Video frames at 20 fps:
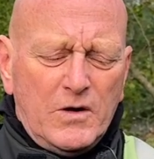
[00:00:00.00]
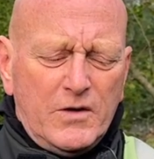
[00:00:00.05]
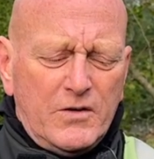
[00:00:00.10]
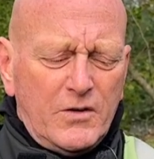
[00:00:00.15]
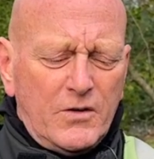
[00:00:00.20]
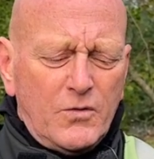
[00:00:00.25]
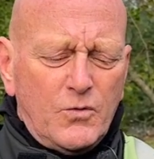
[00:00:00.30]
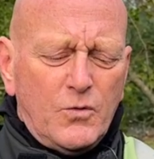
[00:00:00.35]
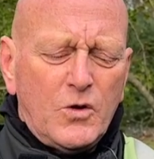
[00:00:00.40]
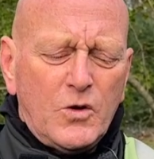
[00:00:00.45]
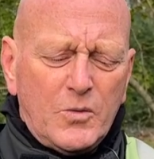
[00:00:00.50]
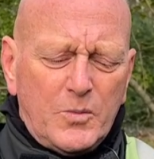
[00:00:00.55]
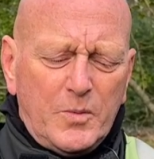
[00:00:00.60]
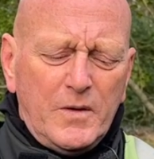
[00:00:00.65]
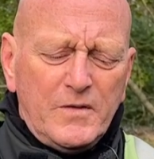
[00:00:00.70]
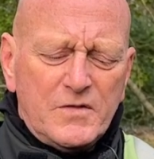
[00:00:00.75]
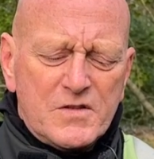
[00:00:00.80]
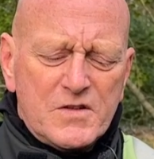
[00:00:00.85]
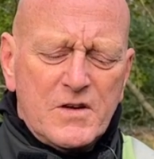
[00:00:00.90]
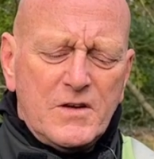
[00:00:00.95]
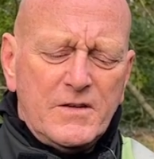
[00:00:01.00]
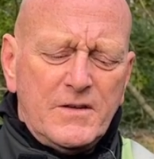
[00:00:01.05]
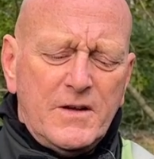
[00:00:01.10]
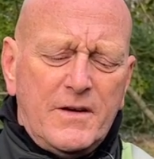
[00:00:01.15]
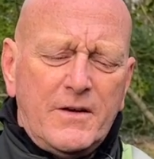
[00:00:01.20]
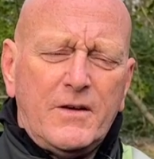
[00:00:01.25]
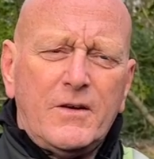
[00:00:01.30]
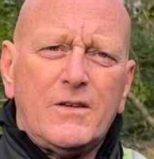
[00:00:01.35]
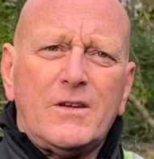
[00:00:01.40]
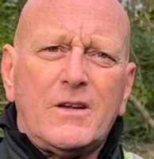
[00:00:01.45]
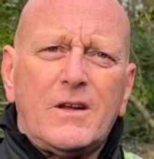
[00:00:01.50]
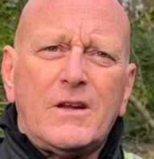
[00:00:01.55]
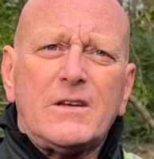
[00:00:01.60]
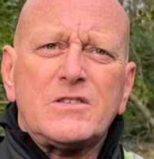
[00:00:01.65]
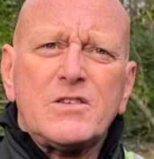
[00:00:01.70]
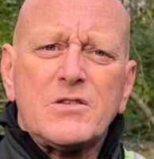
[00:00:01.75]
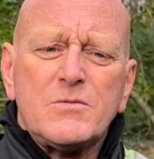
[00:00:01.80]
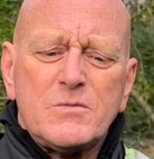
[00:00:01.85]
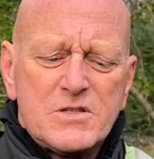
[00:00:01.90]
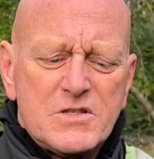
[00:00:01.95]
You've got the waterproof side and then you've got the like,
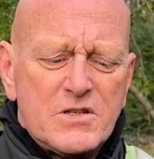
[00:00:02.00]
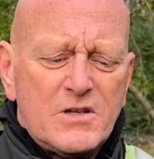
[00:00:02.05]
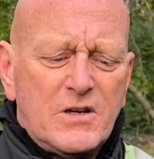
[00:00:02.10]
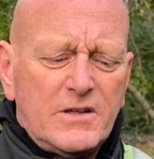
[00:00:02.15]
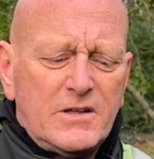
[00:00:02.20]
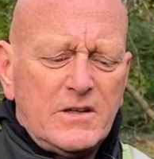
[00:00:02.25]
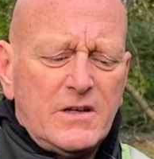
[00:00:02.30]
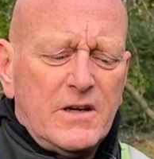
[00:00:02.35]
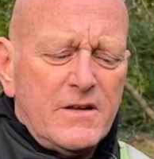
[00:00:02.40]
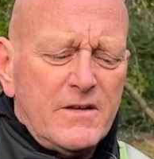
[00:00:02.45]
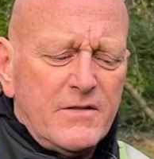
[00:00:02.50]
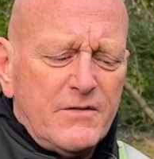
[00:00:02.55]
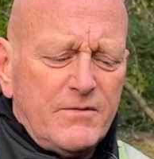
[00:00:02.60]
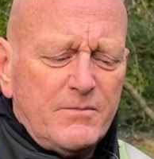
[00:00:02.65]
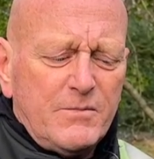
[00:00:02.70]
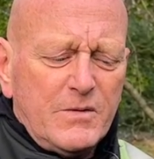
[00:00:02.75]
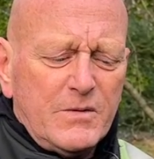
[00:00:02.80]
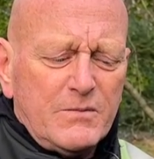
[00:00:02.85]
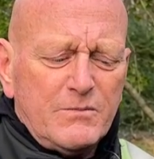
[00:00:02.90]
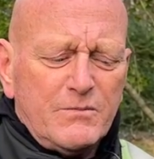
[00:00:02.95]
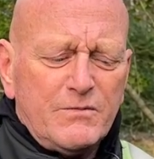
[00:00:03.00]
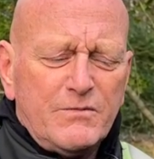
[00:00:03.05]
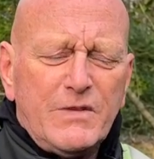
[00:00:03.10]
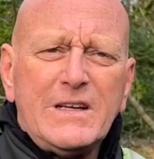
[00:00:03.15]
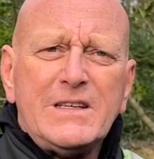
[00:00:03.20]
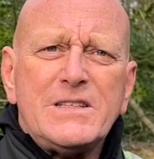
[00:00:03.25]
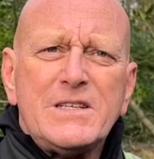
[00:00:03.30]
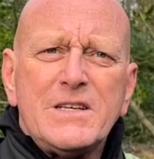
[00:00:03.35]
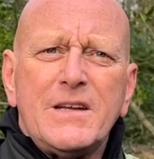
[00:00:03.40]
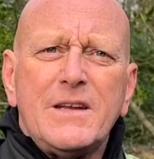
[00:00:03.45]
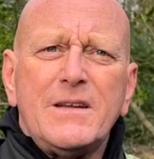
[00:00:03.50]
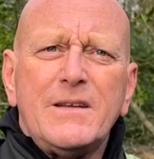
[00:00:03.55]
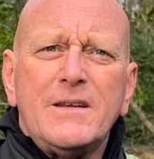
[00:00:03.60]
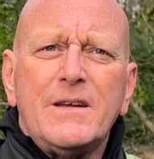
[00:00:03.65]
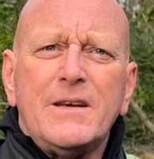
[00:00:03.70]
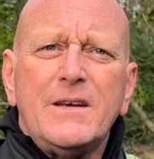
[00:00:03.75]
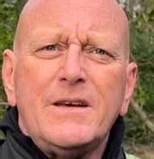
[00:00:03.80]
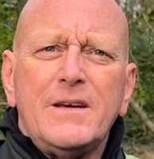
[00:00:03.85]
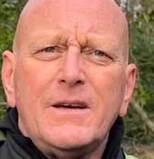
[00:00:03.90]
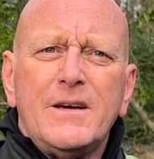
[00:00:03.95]
summer side in the vented in
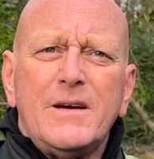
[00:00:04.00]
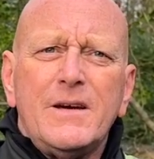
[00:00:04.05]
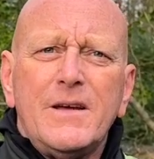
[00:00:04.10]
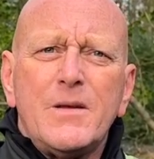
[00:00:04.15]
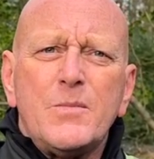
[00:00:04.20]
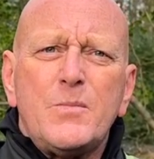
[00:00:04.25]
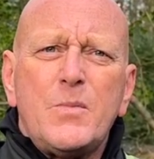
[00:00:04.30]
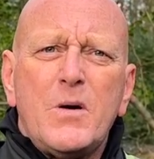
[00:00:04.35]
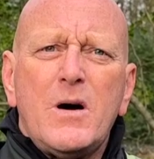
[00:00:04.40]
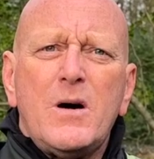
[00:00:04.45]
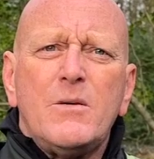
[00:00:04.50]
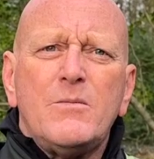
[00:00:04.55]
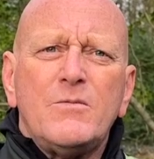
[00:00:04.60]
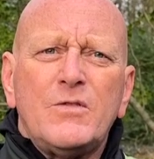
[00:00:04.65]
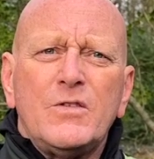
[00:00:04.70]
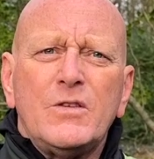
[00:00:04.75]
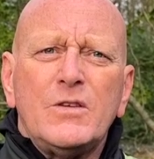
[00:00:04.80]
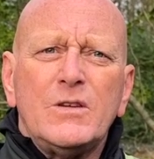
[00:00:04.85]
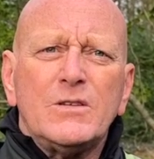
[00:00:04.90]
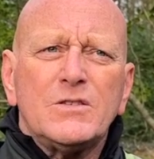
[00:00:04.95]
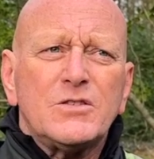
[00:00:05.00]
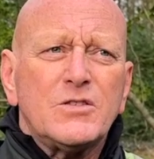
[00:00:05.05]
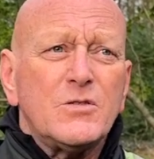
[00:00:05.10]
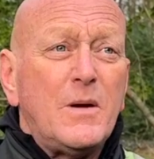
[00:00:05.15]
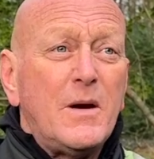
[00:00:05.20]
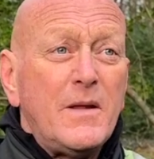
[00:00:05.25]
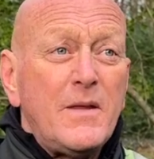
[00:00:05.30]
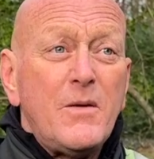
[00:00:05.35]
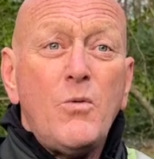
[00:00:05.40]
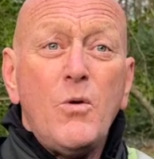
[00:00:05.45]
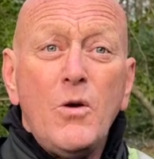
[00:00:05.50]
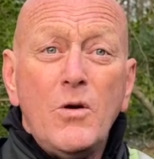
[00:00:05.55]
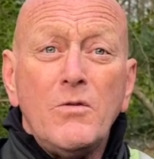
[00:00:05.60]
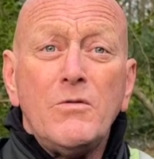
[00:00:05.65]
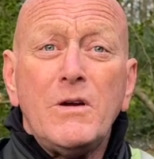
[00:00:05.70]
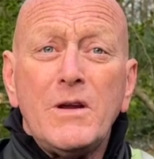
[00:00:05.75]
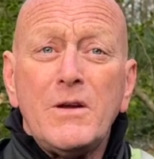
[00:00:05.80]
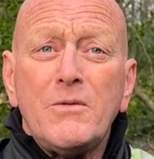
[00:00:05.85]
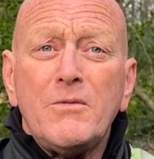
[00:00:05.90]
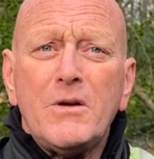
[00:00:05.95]
the uh, in the palm for summer, and they worked
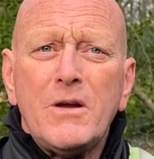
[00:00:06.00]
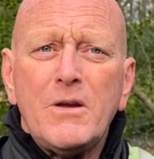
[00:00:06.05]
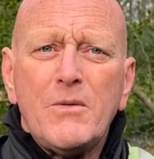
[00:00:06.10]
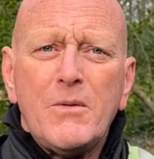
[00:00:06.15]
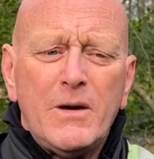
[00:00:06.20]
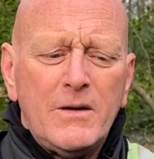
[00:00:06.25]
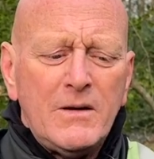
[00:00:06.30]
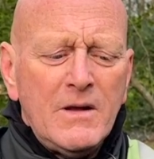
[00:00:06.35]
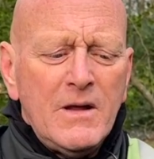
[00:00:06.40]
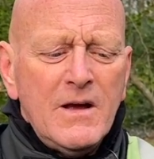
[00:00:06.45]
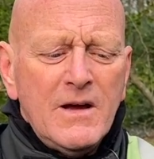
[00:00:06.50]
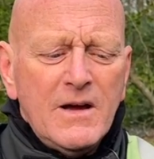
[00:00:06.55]
really, really well.